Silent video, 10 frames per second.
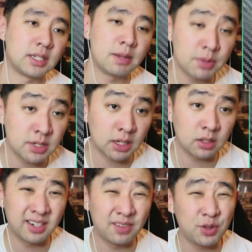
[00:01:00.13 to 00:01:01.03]

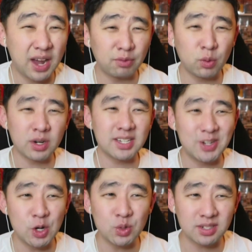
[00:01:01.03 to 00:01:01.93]
particular, if you ever want to
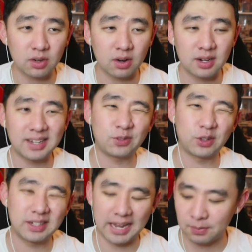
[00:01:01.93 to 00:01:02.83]
use a starter deck for
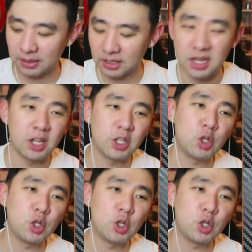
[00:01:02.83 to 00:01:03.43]
gaming, you